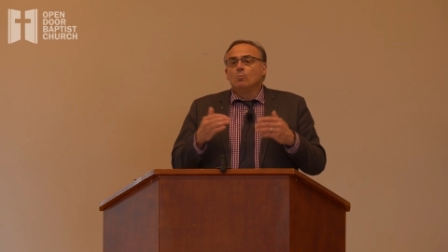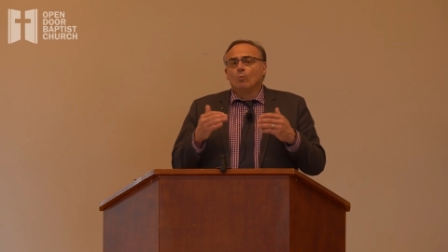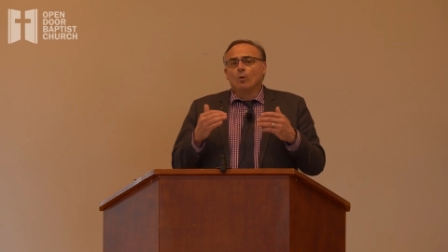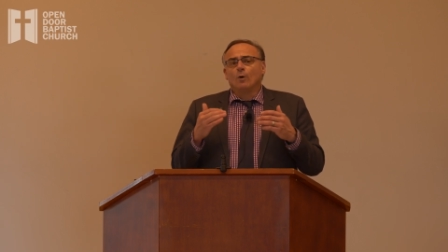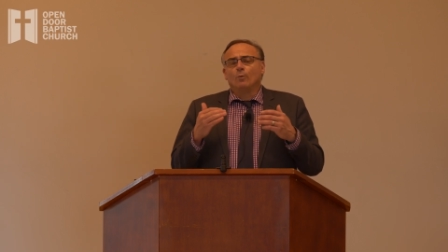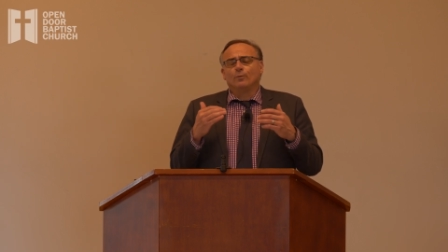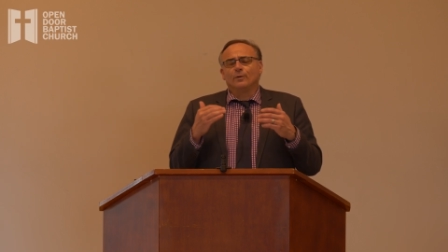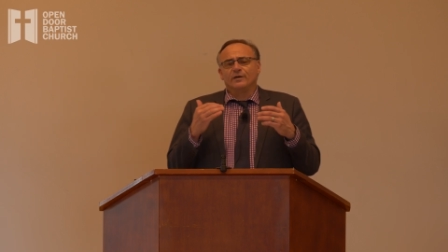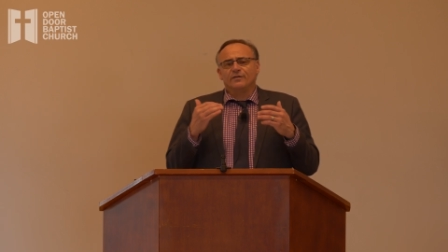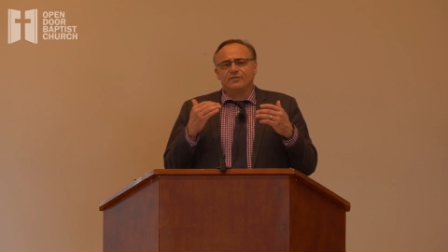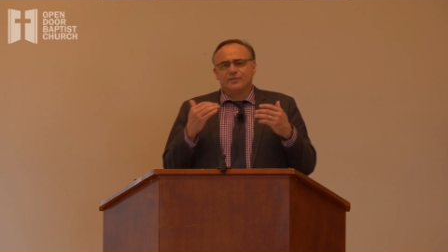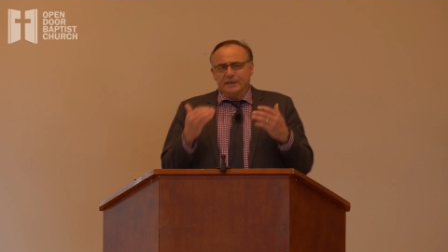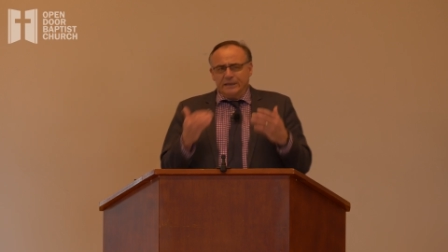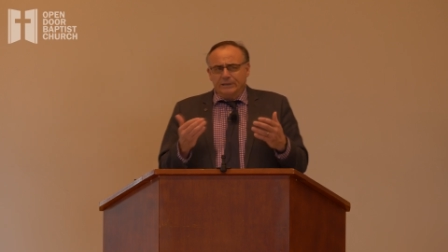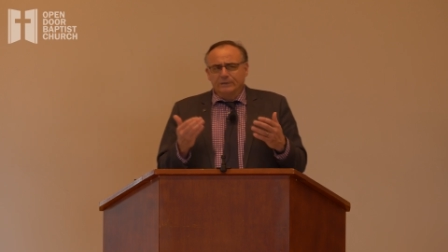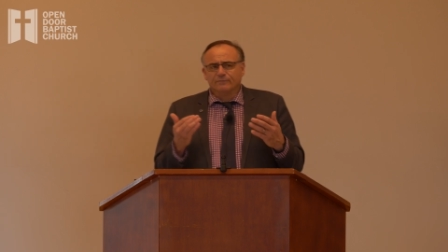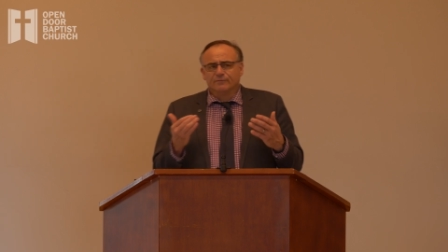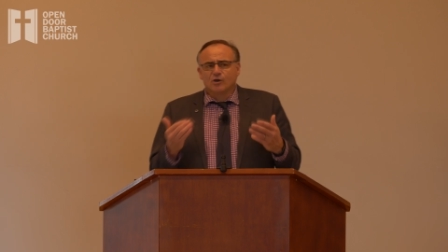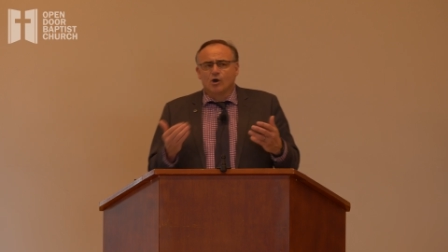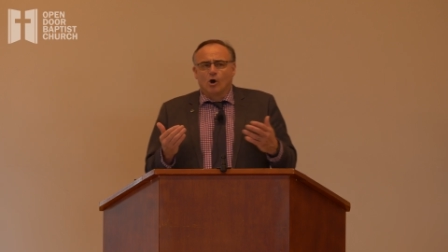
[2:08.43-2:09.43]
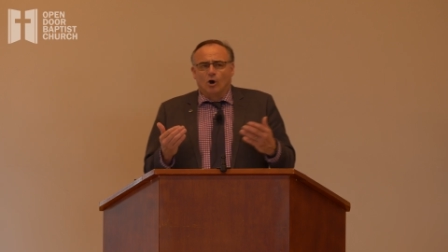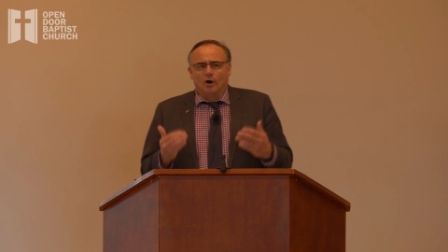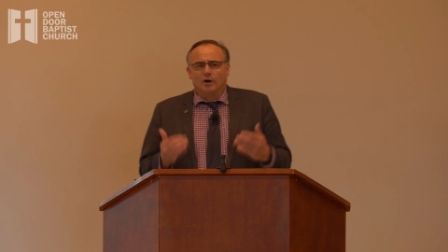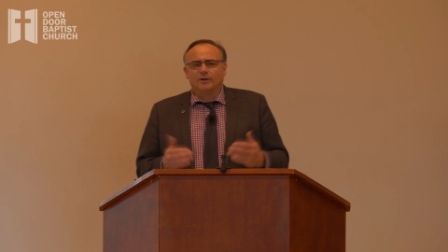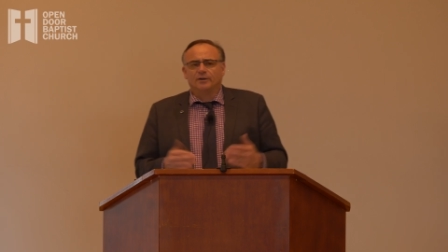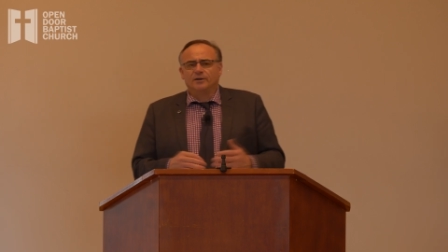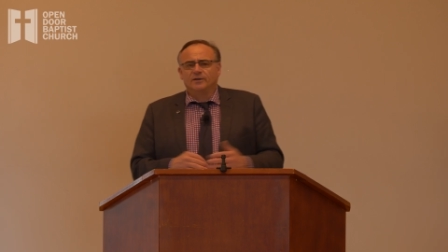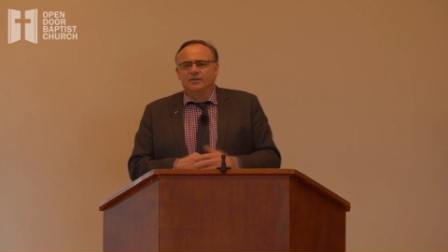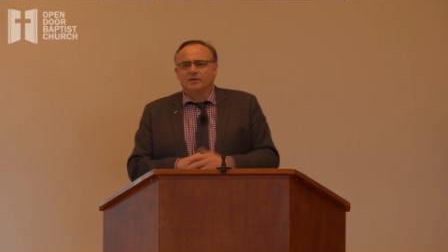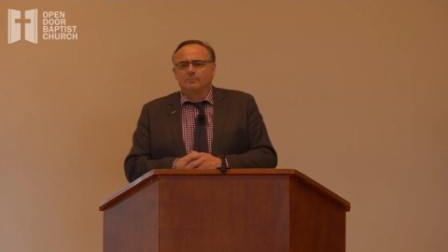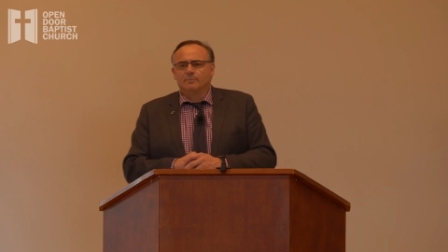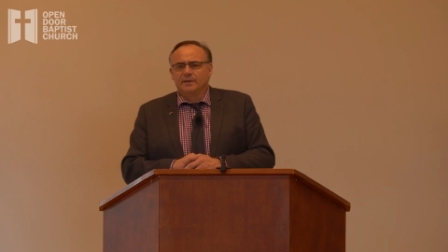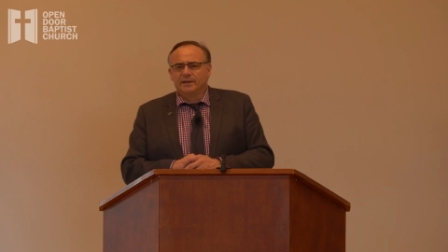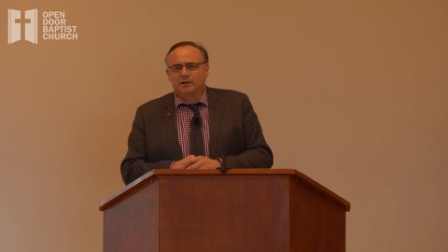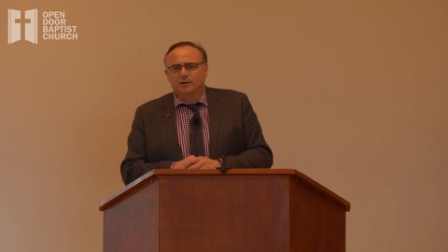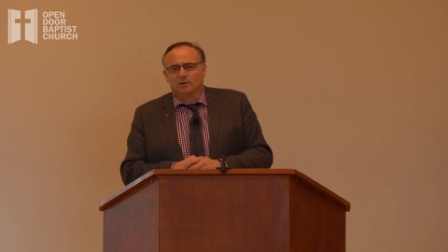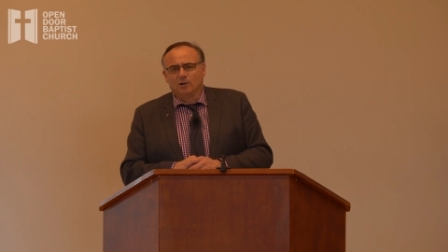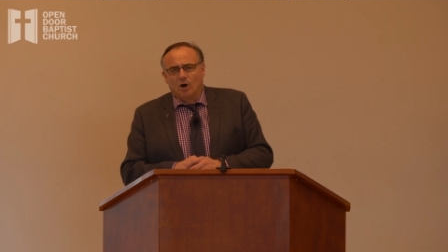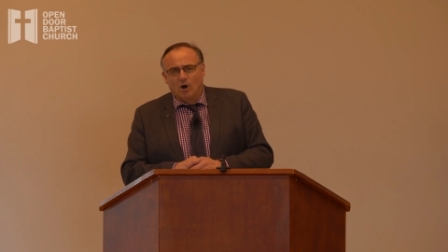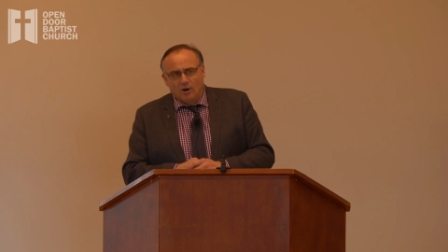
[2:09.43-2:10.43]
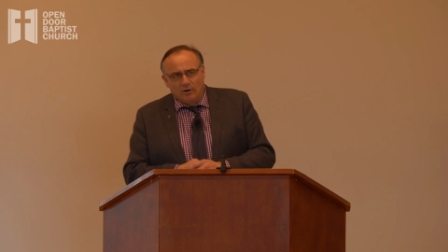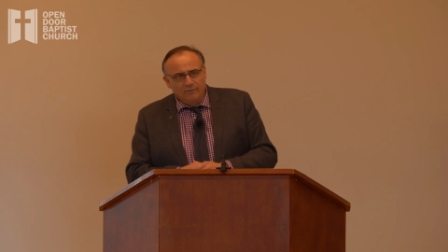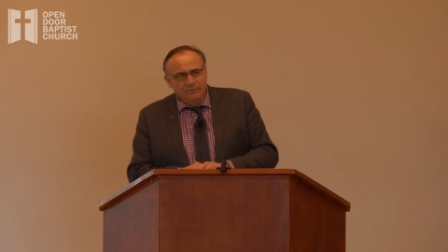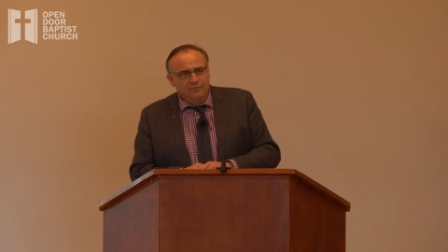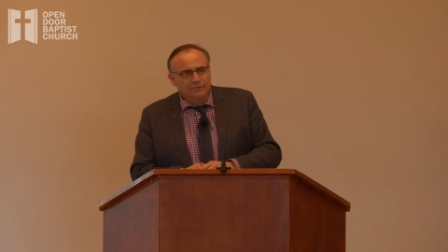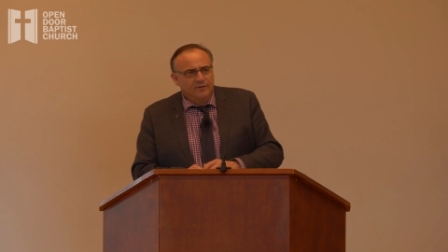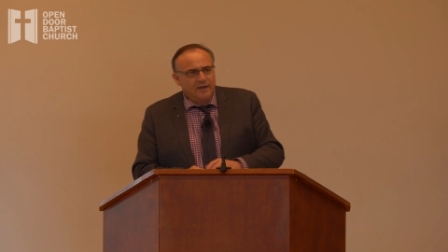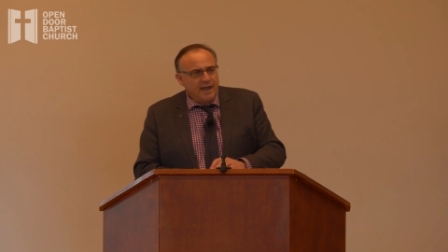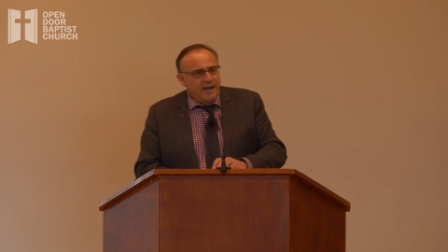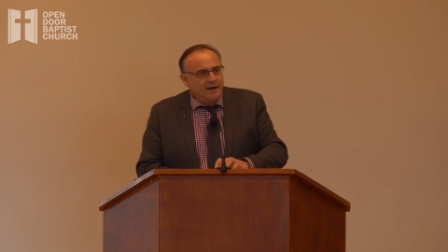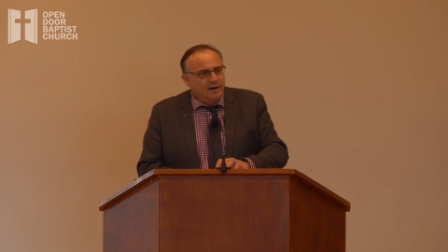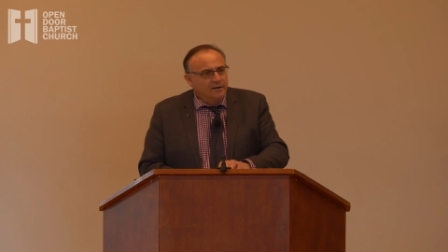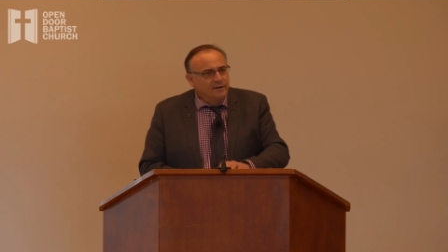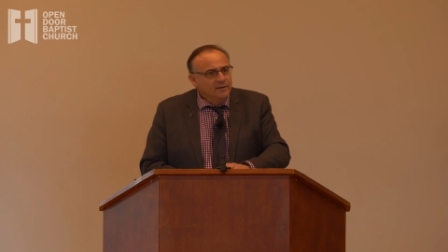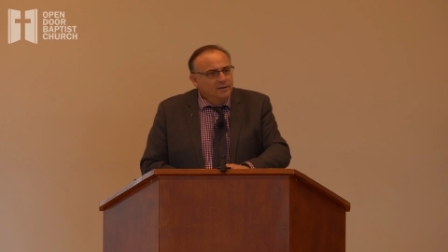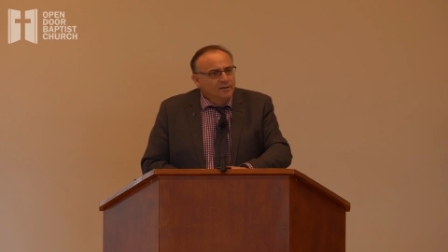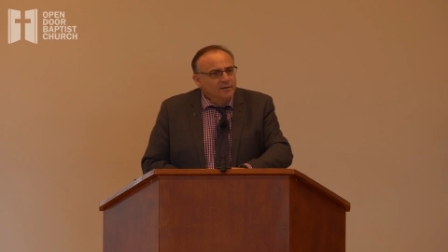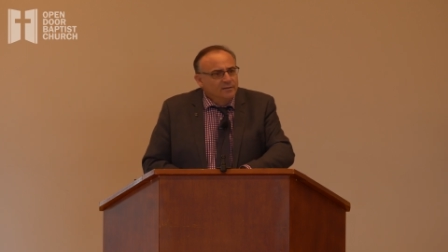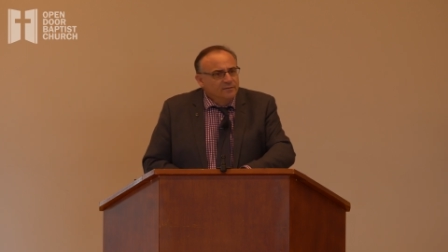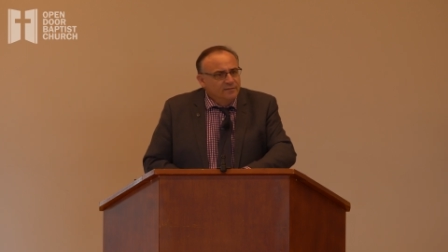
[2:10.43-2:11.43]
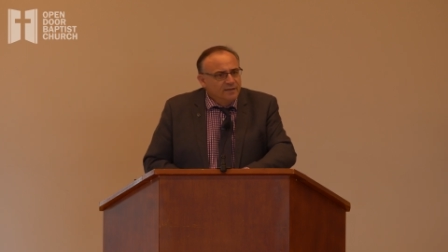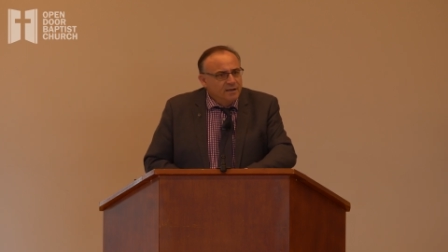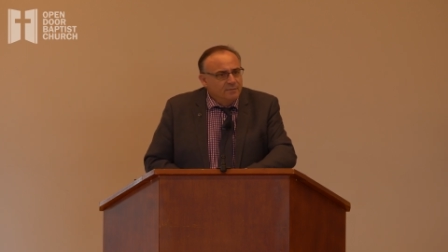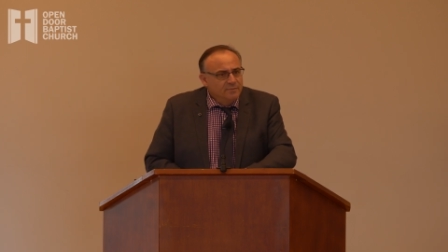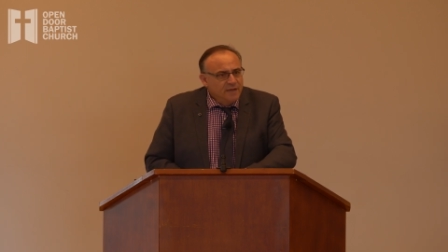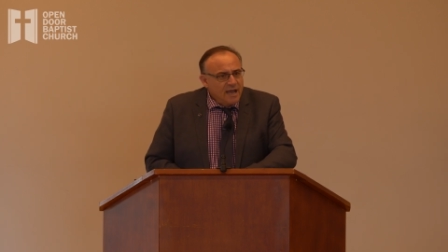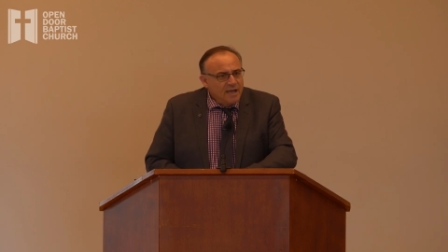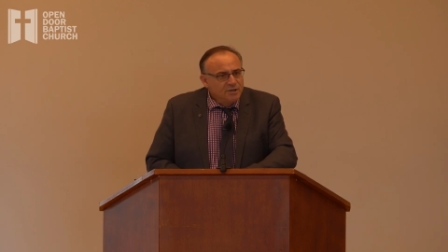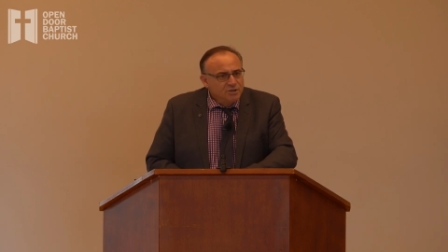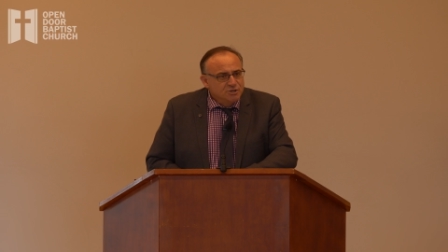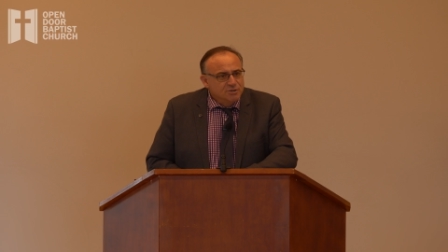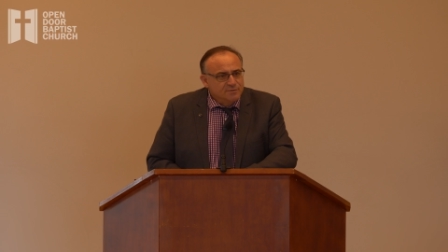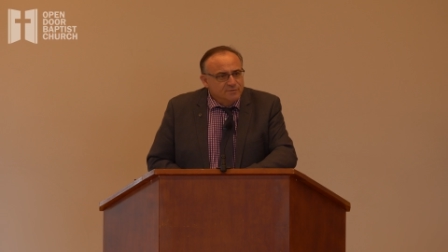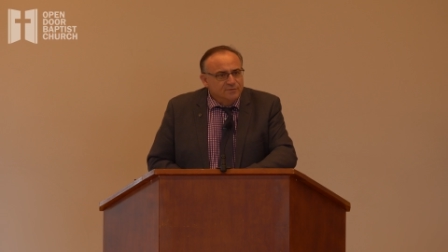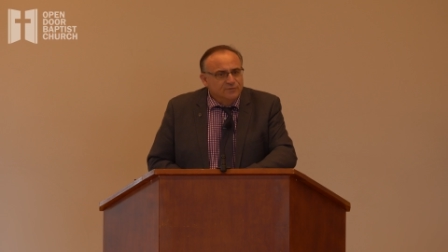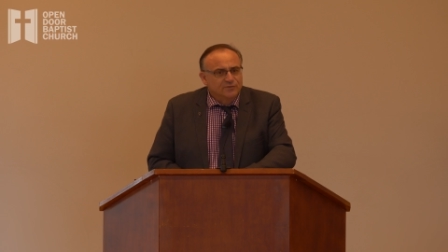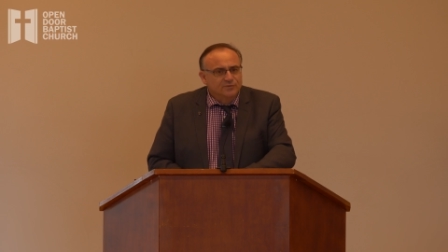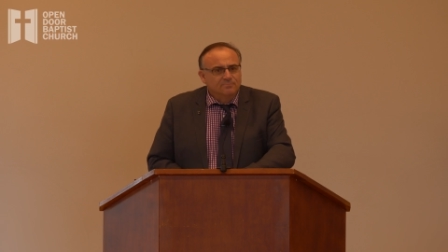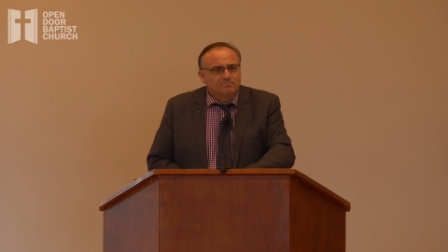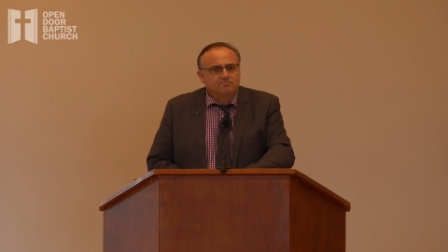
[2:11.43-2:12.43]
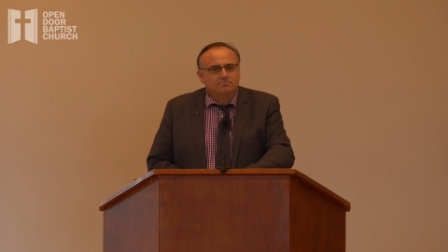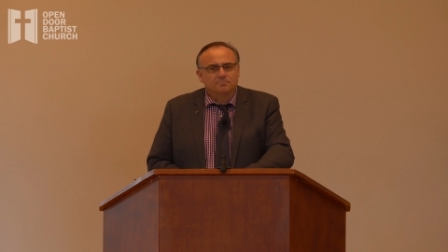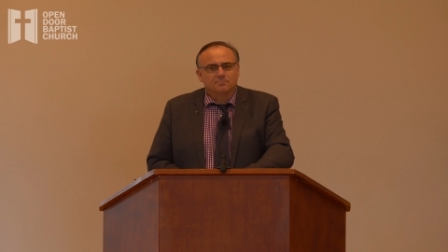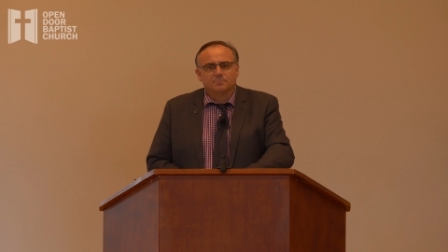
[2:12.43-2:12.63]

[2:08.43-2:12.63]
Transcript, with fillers: what we think of God in the middle of our temptations.